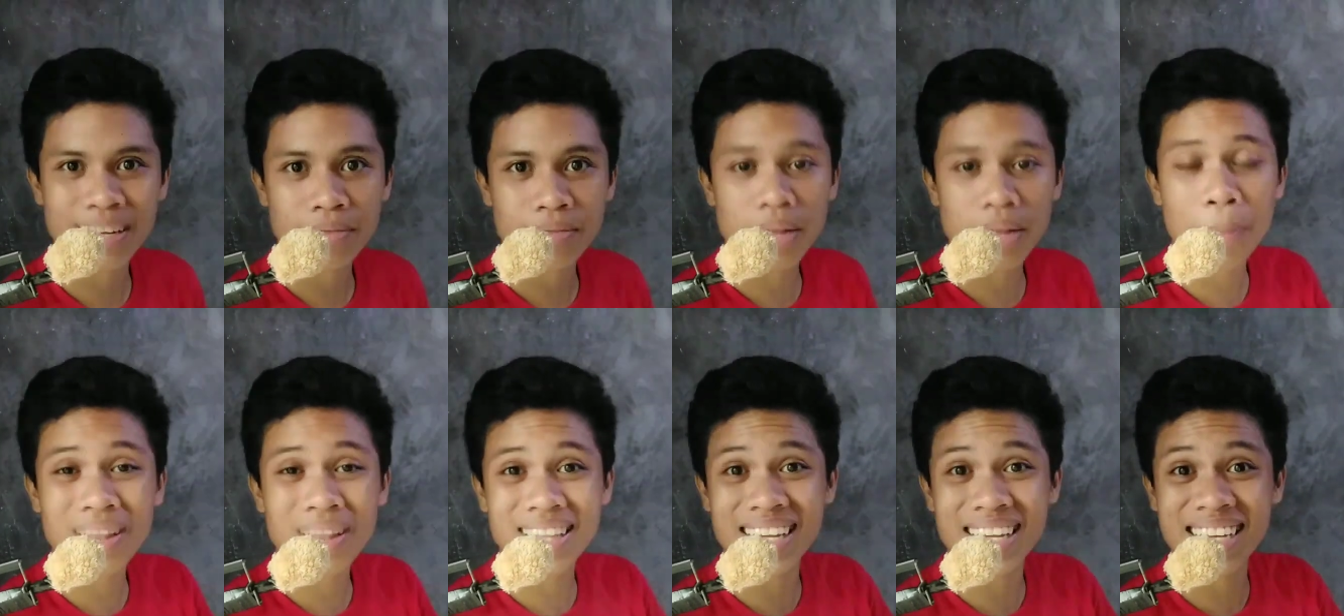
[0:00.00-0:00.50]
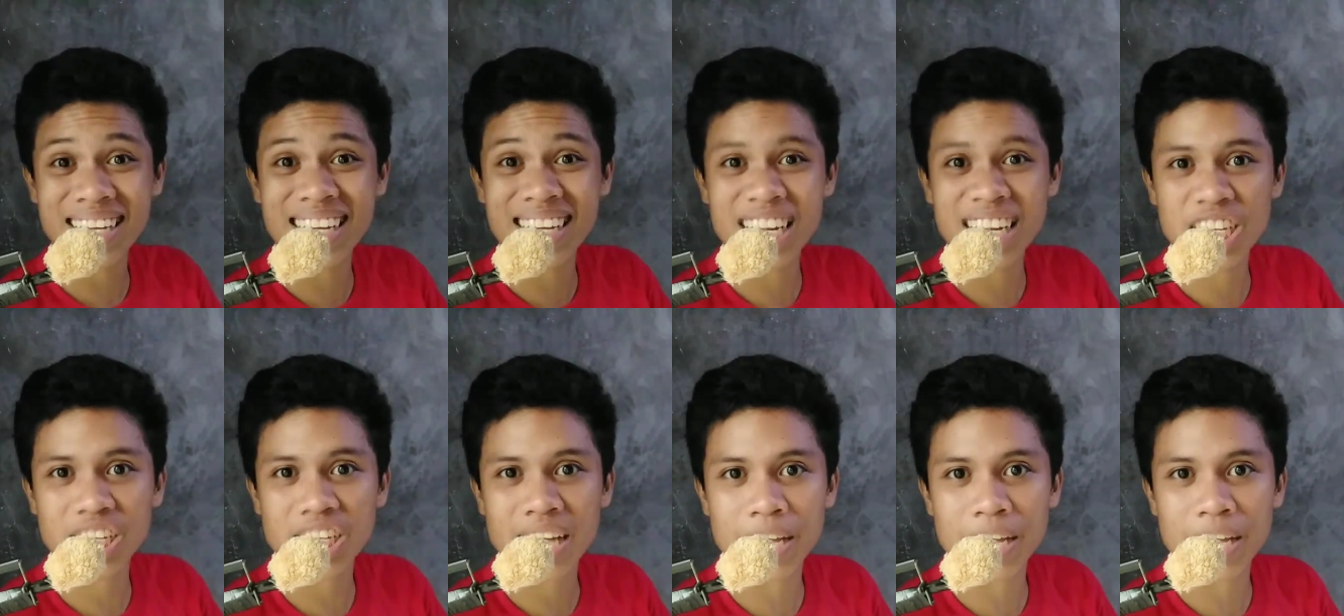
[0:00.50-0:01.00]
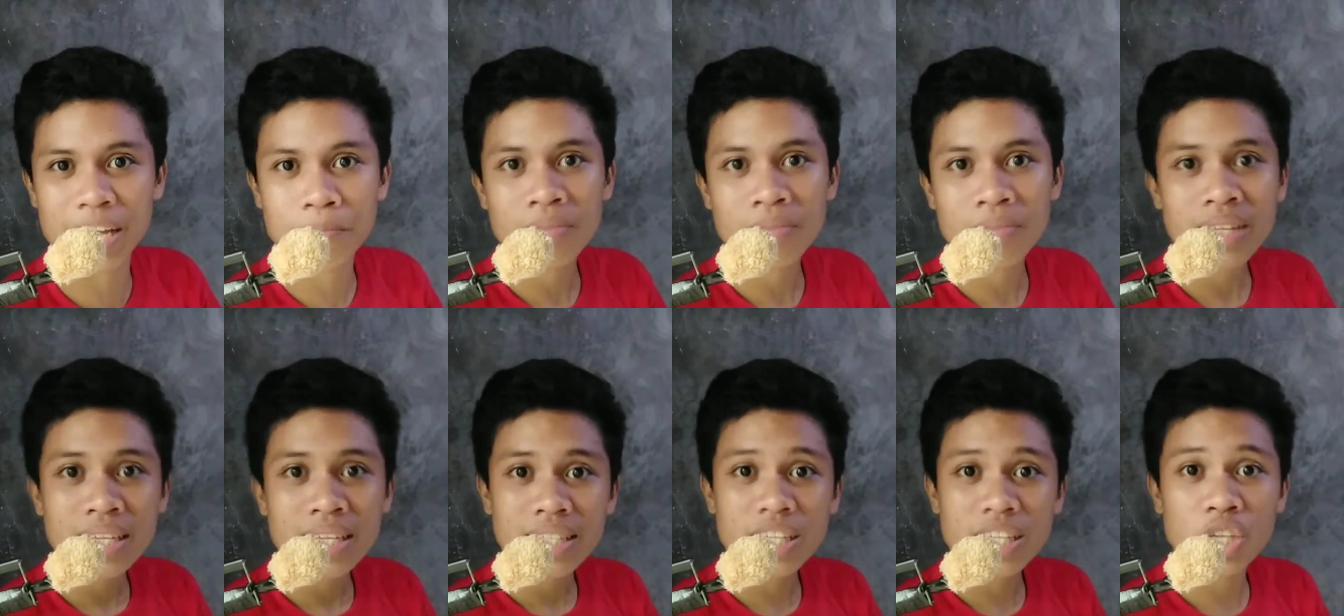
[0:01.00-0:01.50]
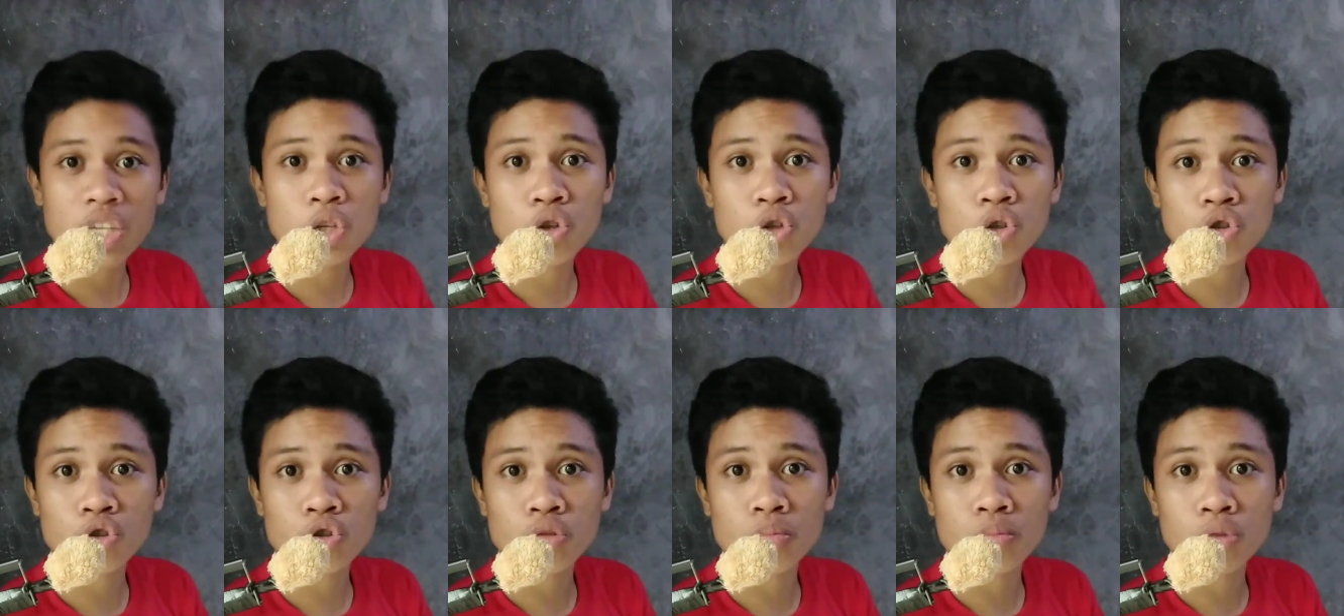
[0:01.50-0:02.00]
Dapat English kay sa
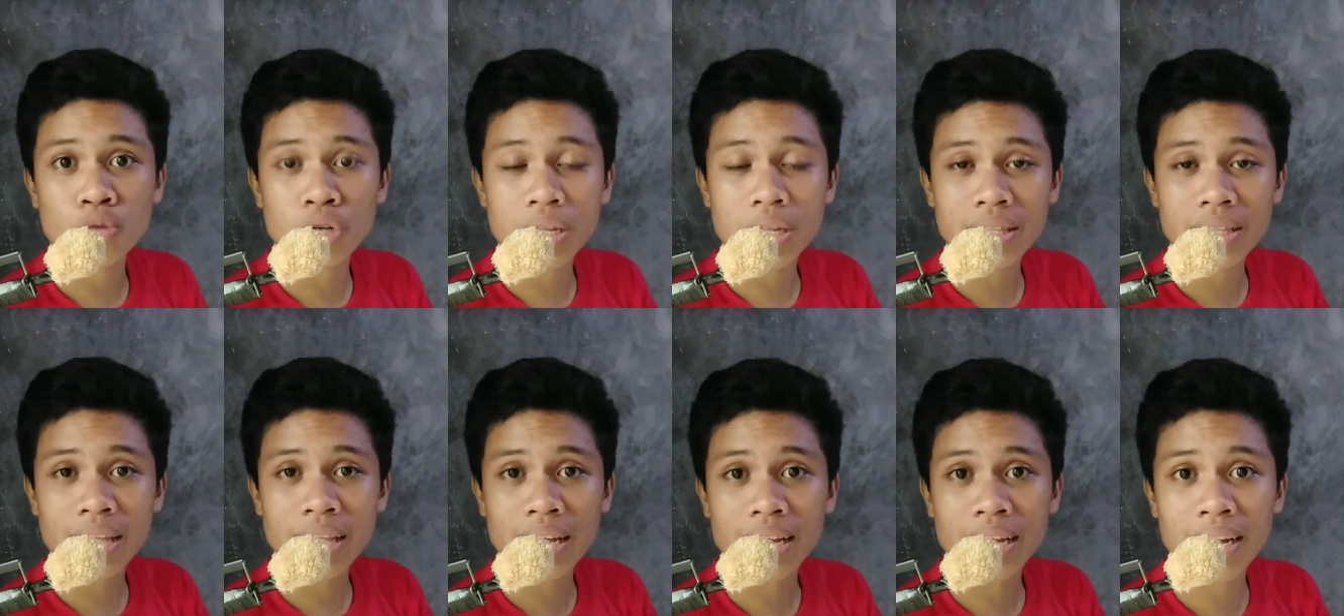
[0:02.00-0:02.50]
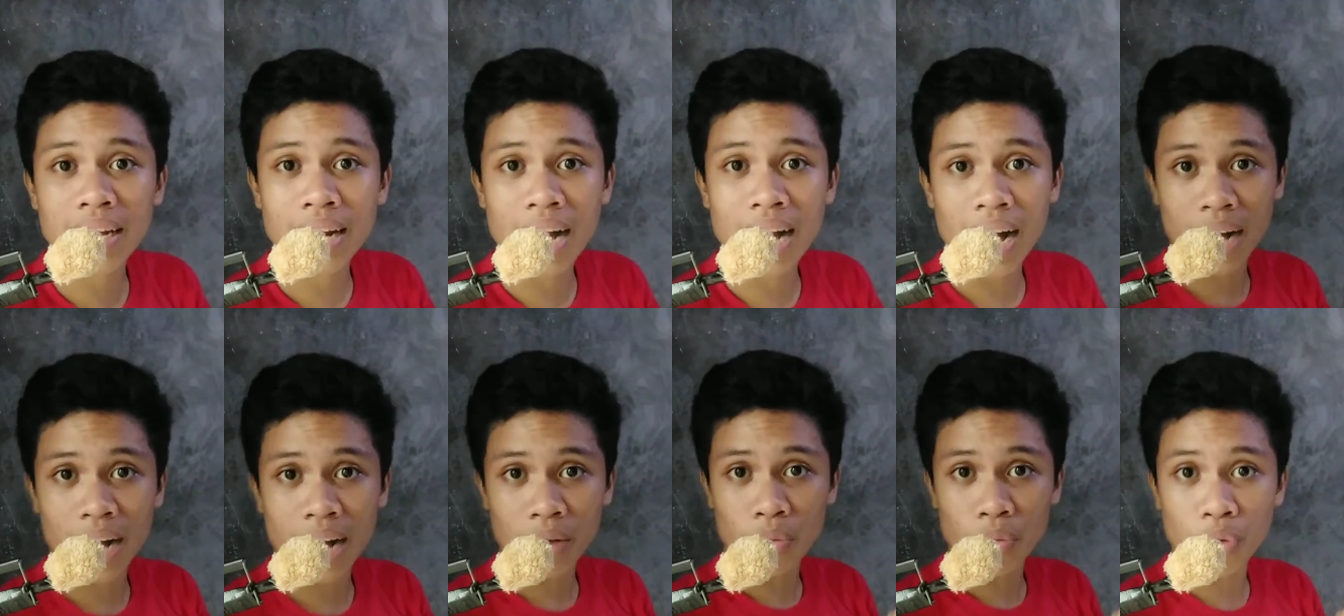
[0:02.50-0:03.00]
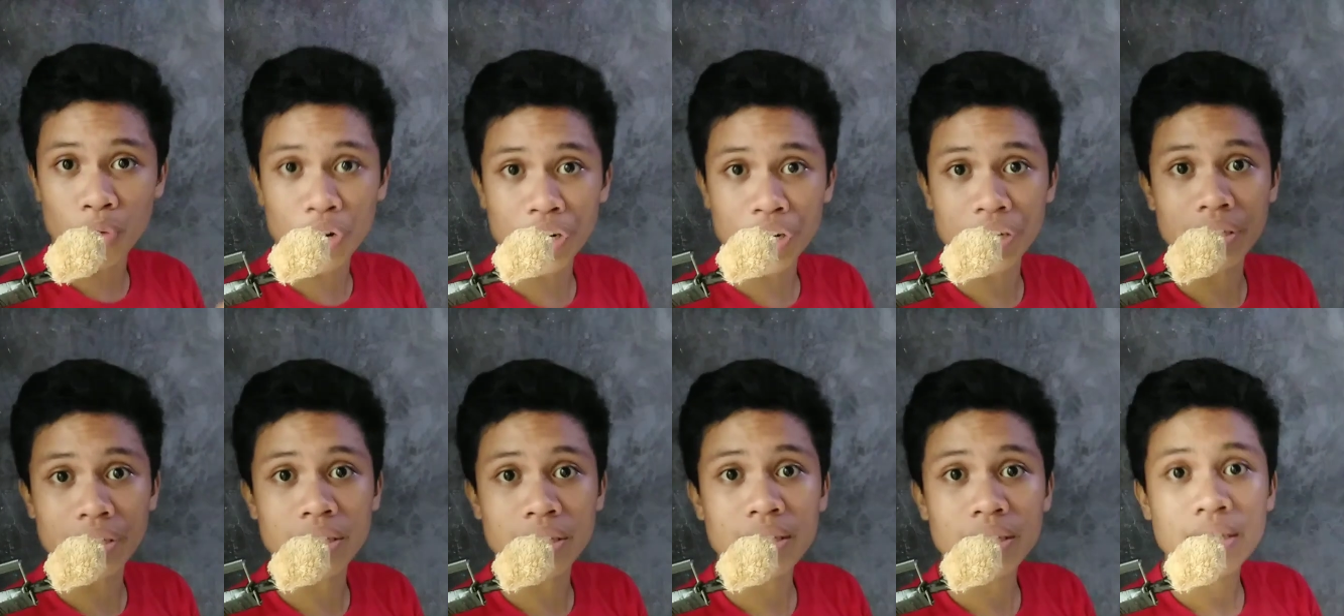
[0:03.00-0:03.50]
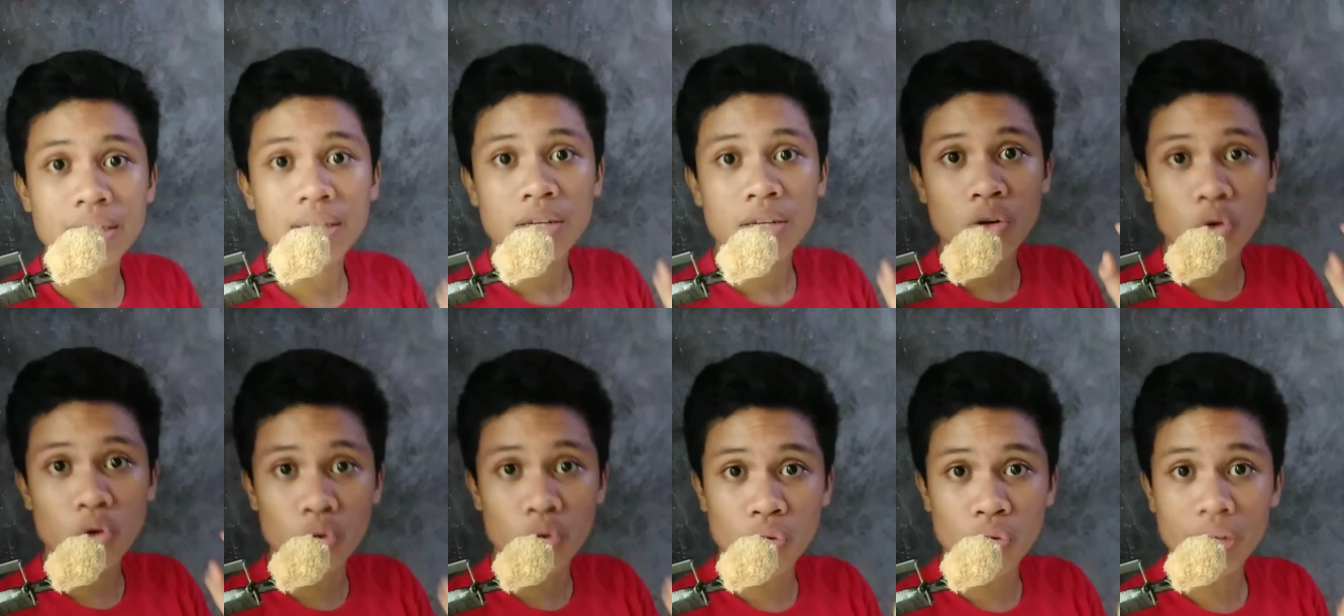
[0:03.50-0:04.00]
YouTube mo detect ra ang word
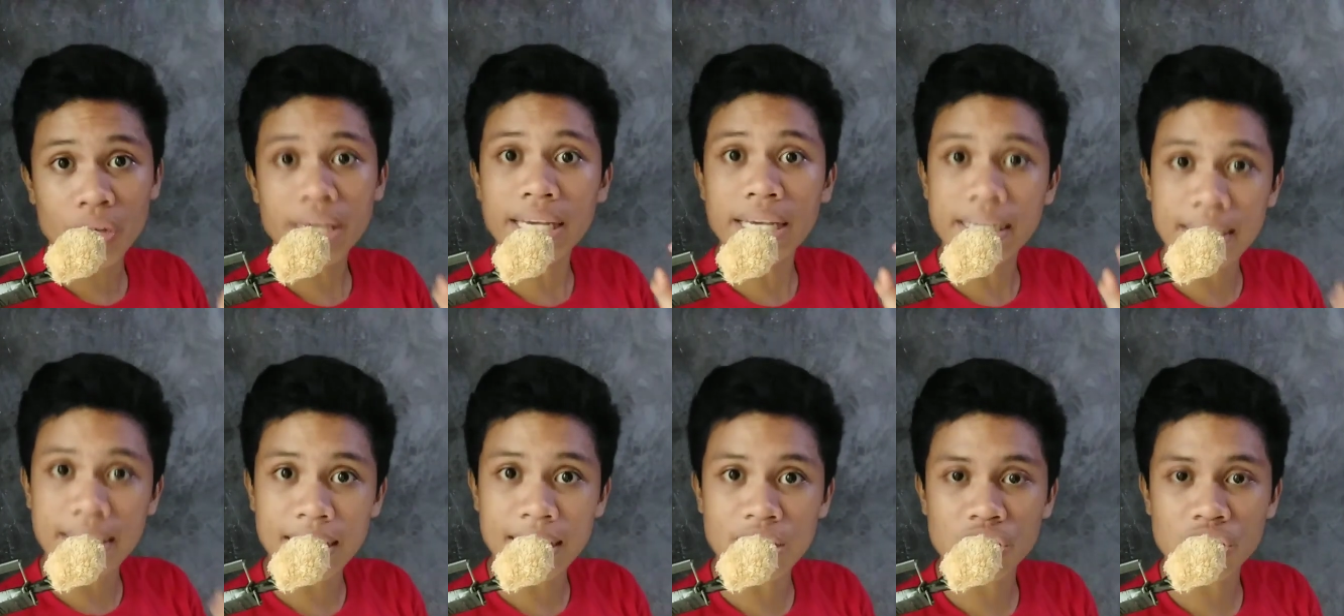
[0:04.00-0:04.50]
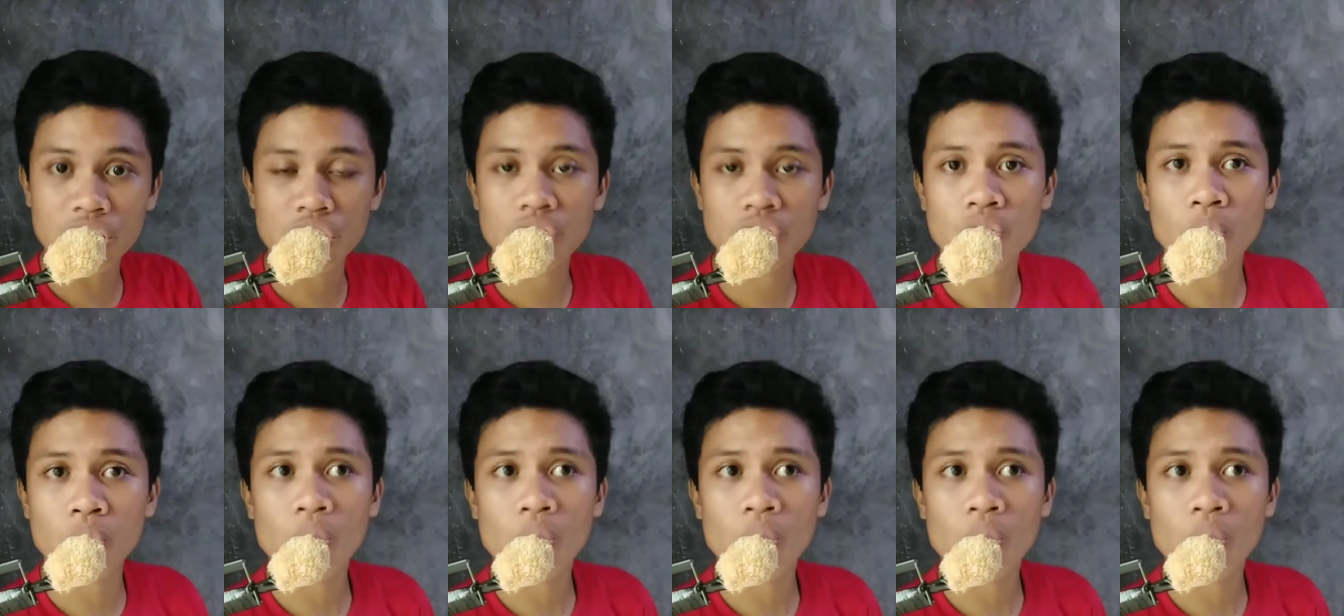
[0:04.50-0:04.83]
kung English.